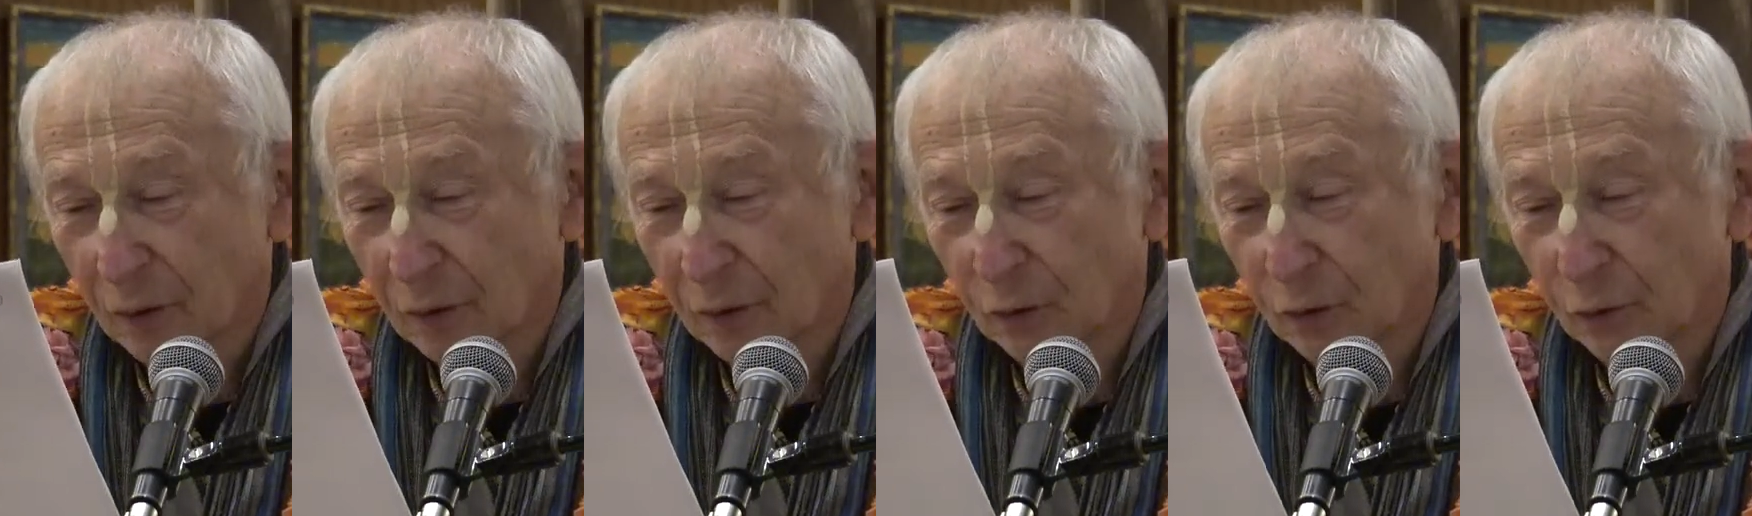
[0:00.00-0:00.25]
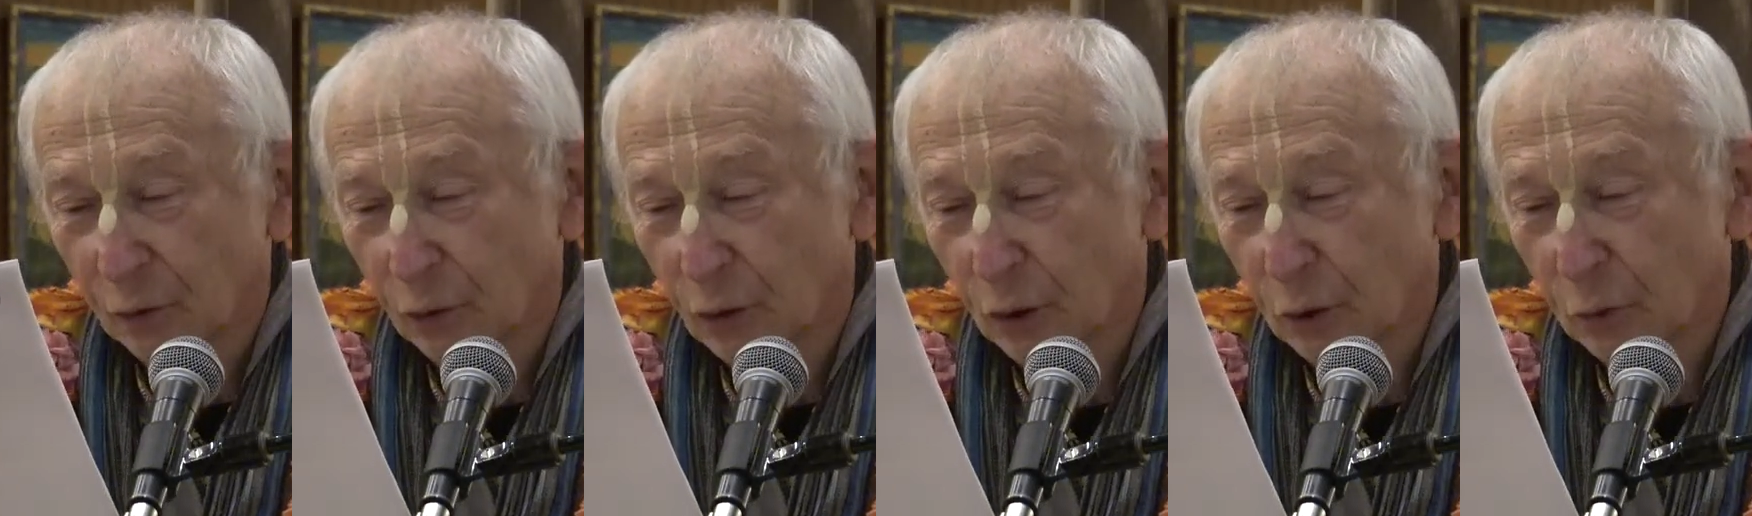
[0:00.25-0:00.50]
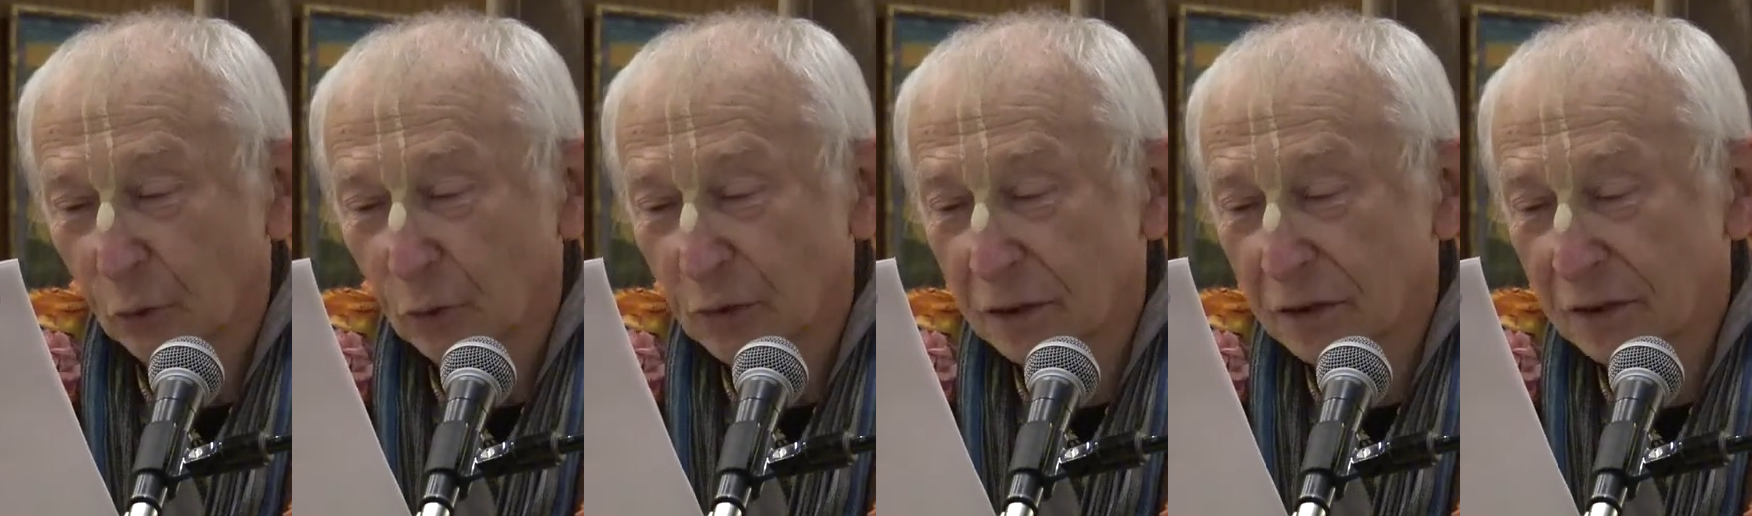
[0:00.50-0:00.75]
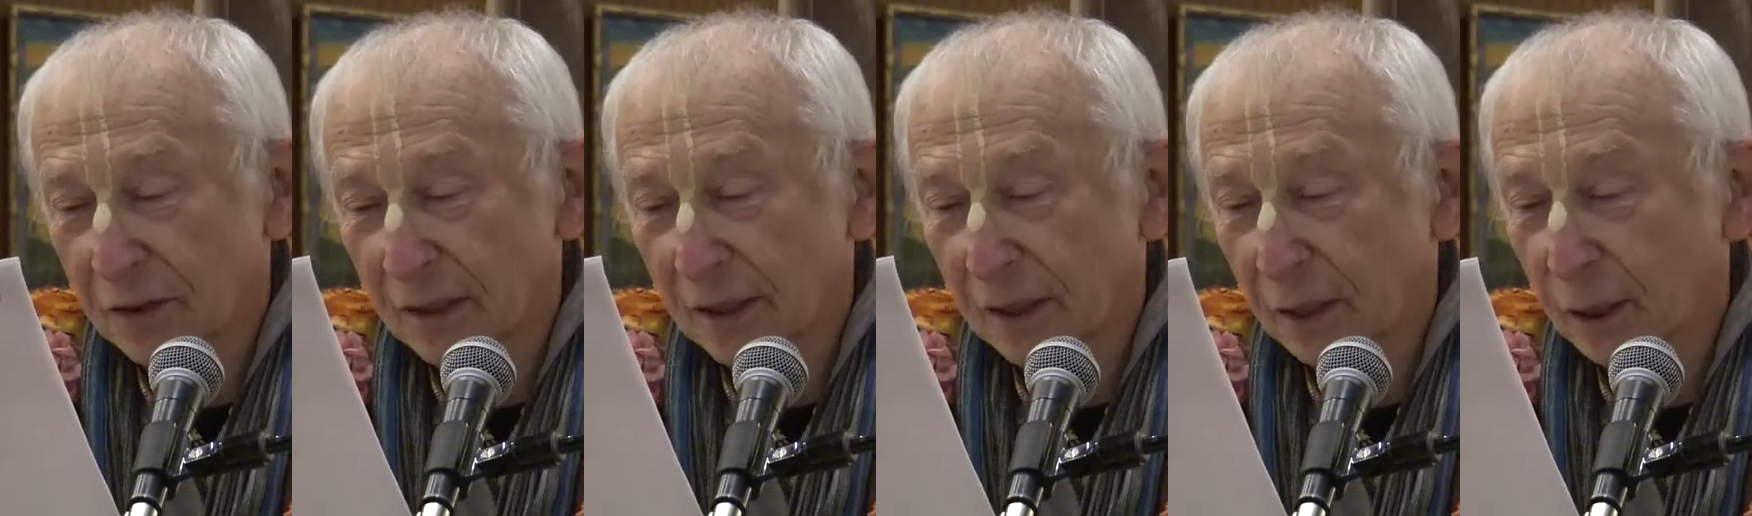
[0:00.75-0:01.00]
nor
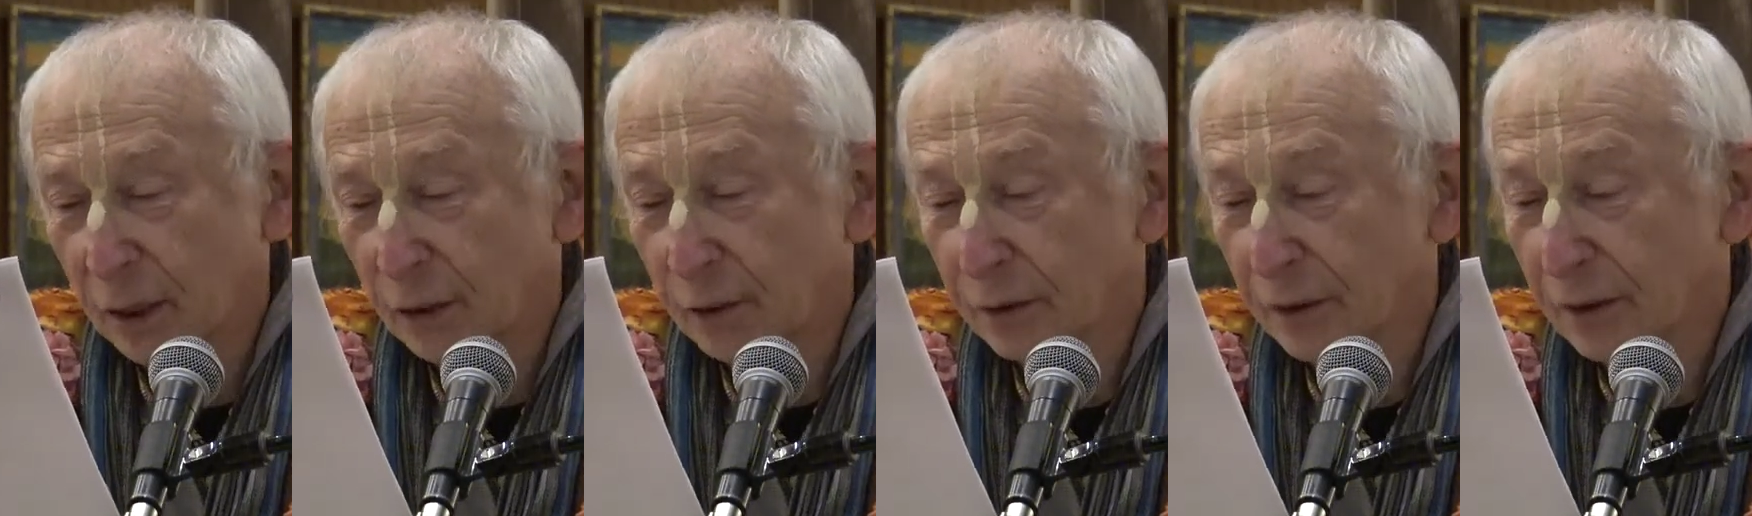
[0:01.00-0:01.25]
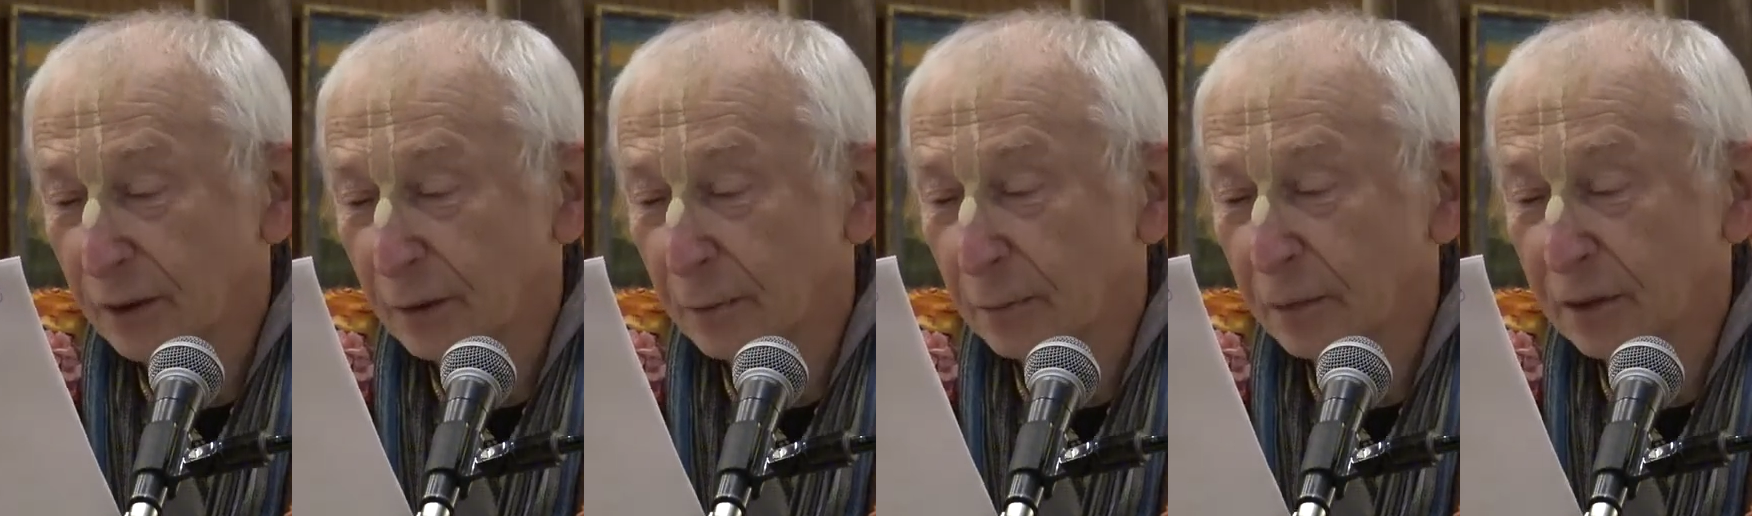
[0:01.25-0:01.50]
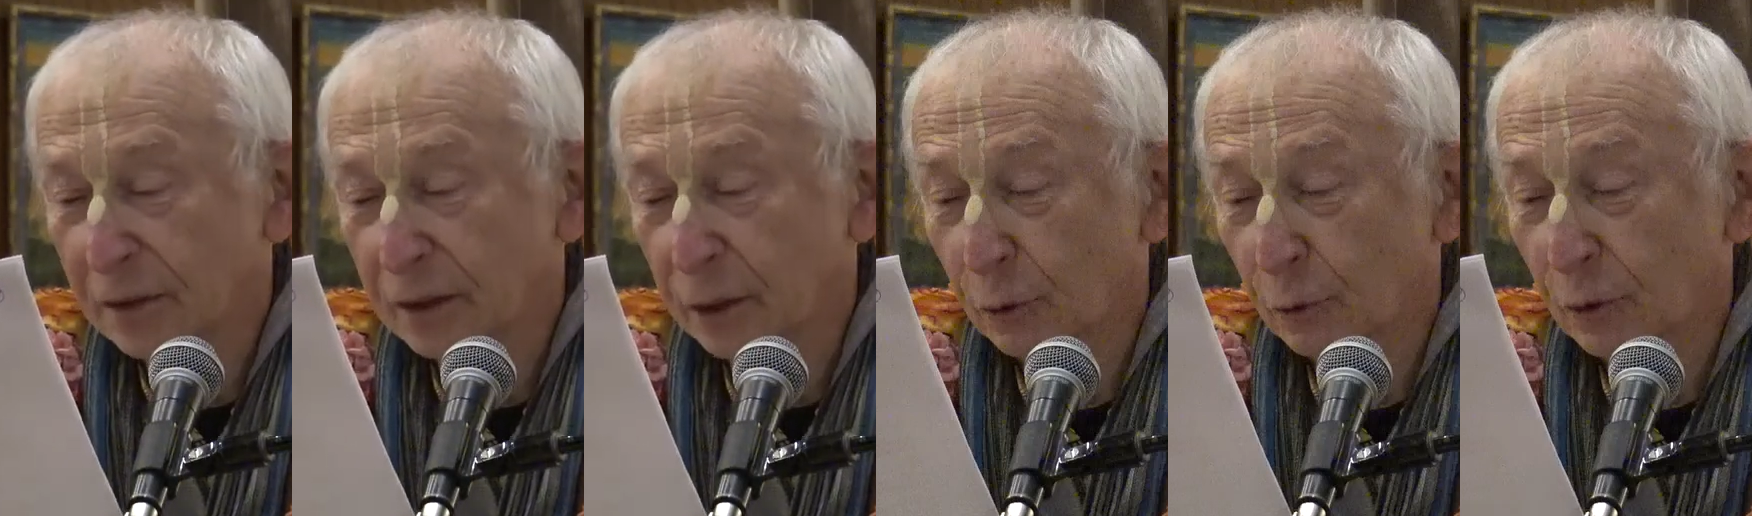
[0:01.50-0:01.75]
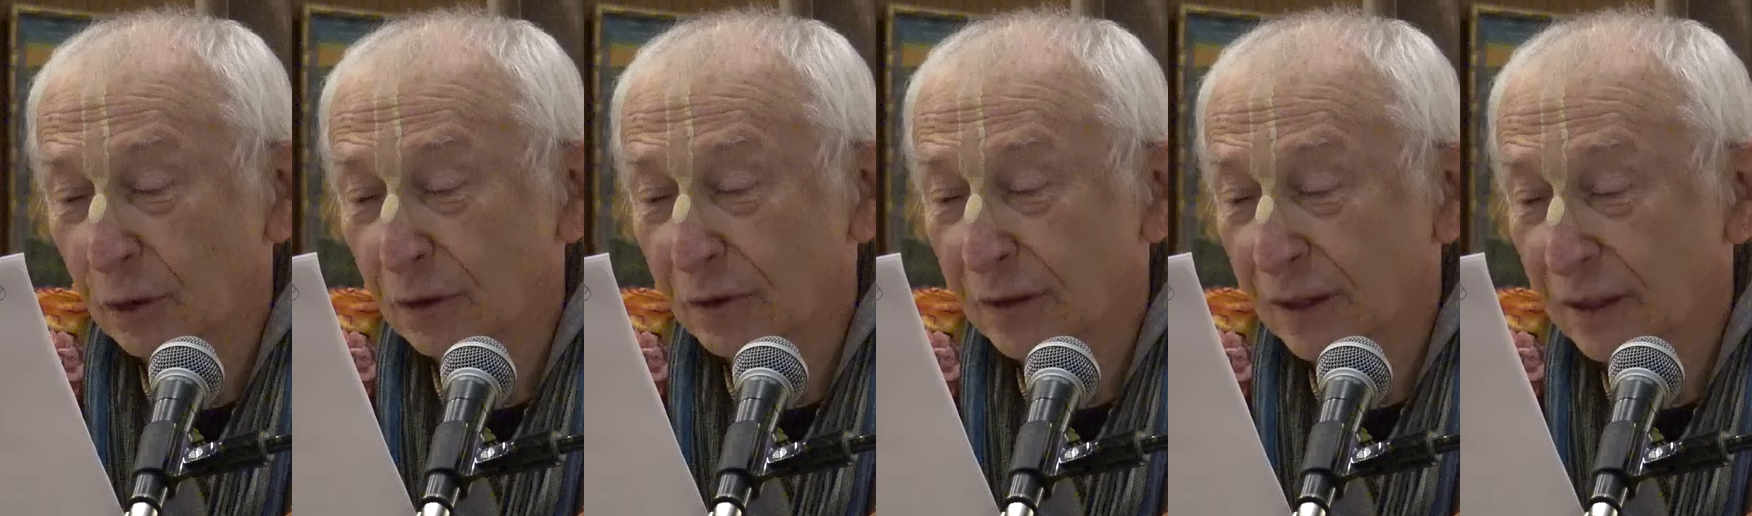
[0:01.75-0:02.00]
was there the
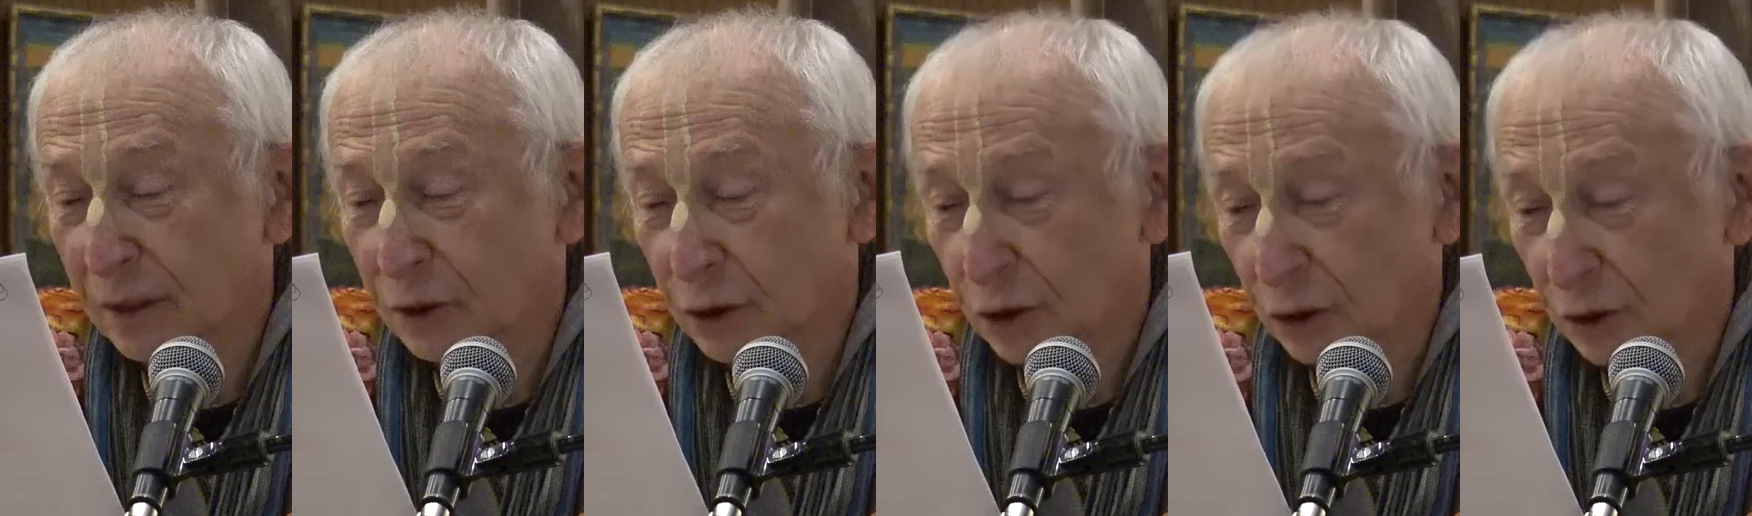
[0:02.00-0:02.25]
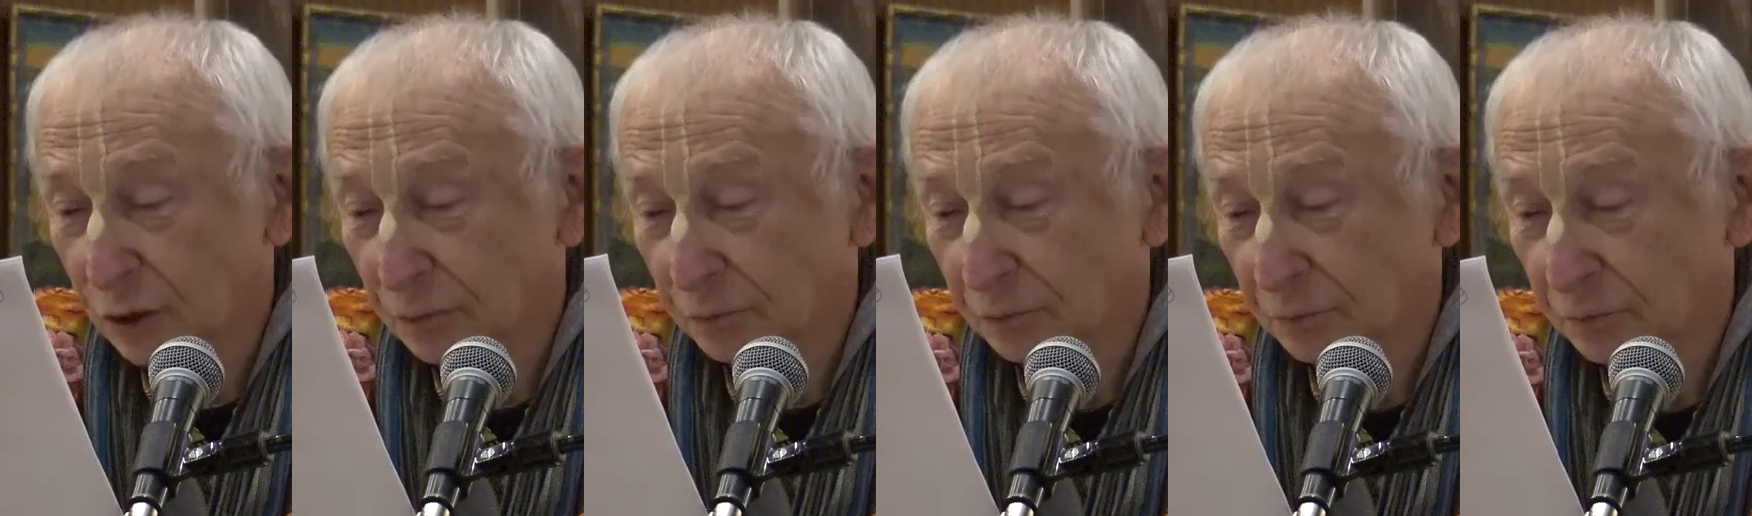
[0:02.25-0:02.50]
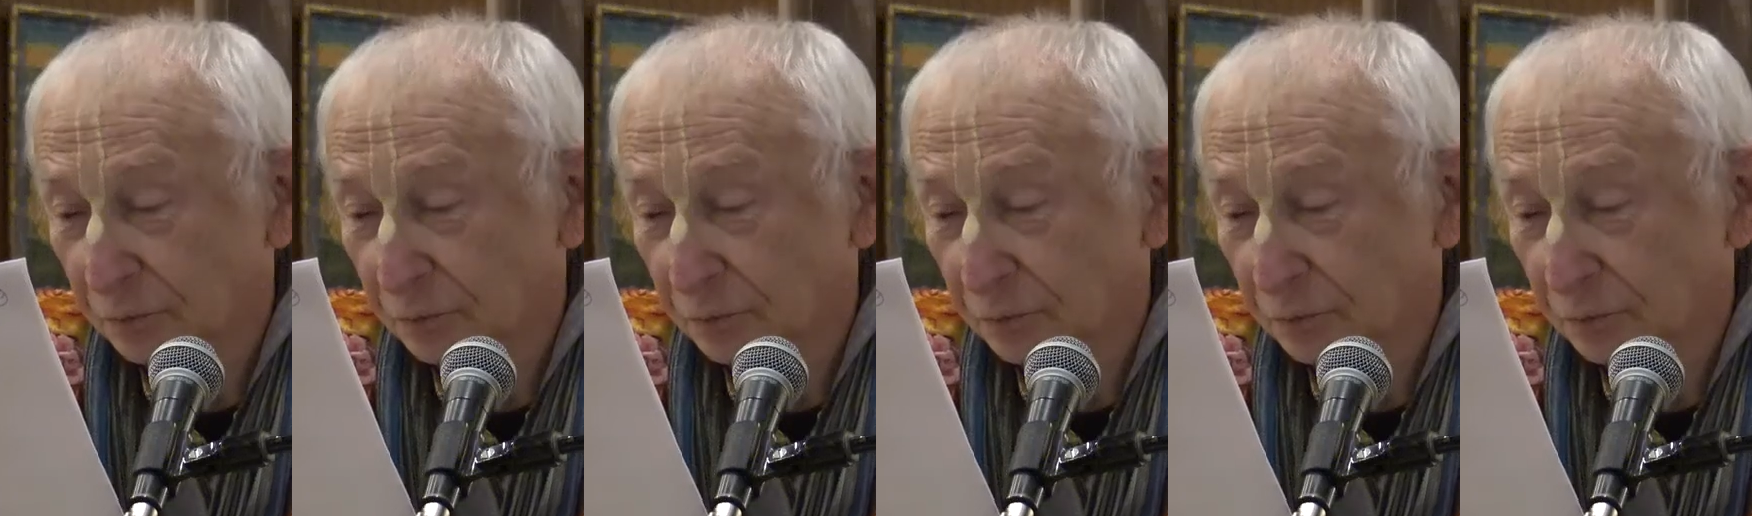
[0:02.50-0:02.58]
material nature,